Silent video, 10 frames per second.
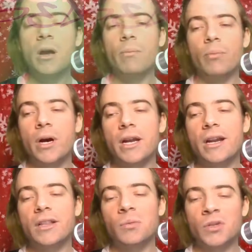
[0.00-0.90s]
but
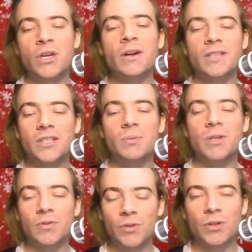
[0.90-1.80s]
the Majora T
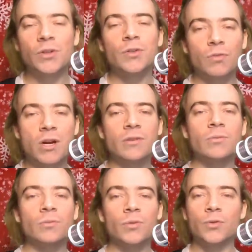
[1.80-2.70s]
Speaks Returns
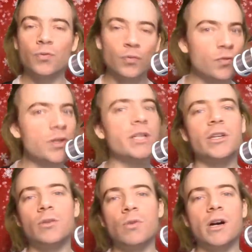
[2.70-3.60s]
run was really
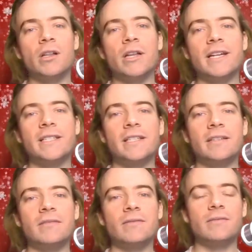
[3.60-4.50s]
good while it
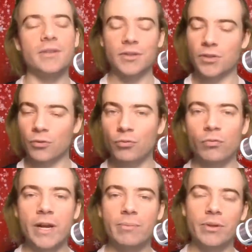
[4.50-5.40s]
lasted. There's a
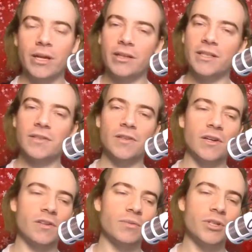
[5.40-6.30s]
great playlist
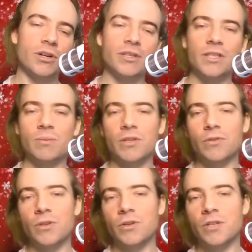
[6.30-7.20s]
of Majora T Speaks
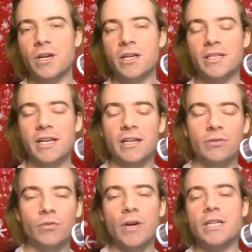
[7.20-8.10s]
Returns content. It
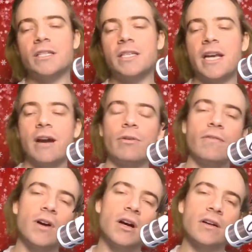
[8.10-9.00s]
was great to see how it
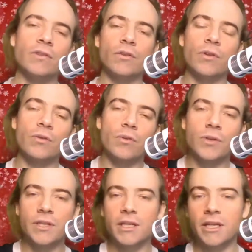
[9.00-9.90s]
evolved over the
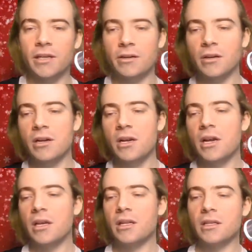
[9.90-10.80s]
course of the year
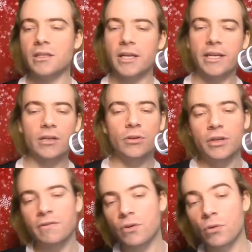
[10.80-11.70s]
things like
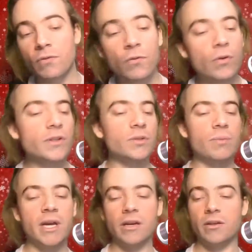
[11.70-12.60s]
including viewer
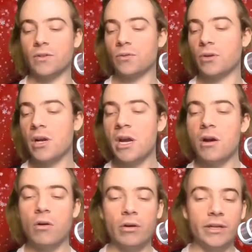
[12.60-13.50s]
voicemails or
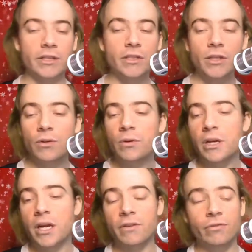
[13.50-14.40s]
audience
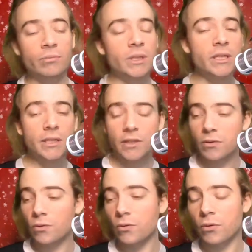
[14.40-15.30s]
q&a from
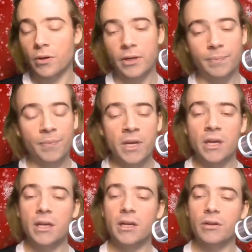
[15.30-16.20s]
discord and
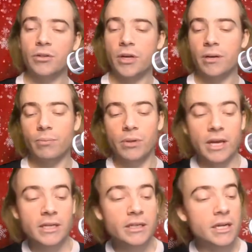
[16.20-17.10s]
you know trying to
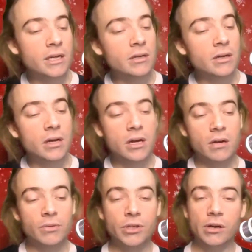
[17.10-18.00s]
blend in uh,
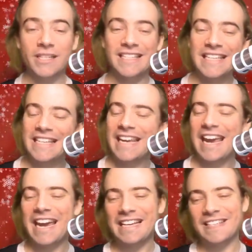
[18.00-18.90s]
majora
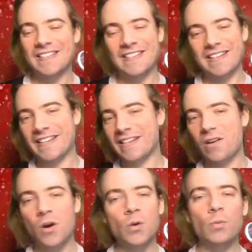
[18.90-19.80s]
tcasts and
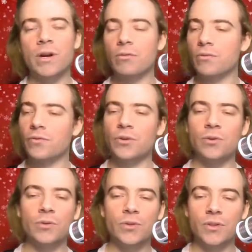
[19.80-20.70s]
hardware
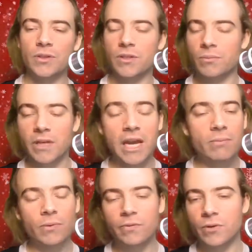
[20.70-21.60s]
reviews and some
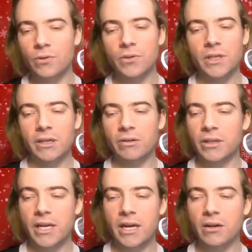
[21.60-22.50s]
game reviews here
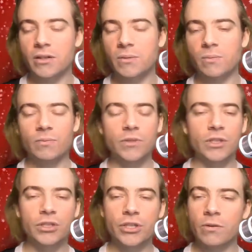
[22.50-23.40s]
and there some
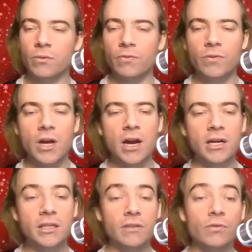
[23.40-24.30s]
just general
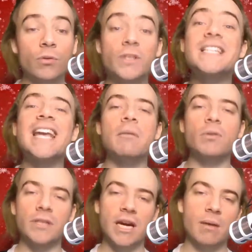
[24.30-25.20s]
vlogs and of course
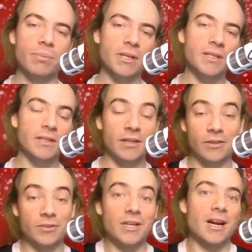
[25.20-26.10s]
table topics
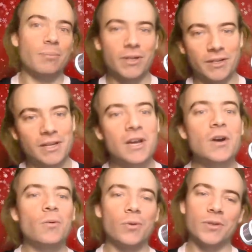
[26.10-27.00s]
another topic worth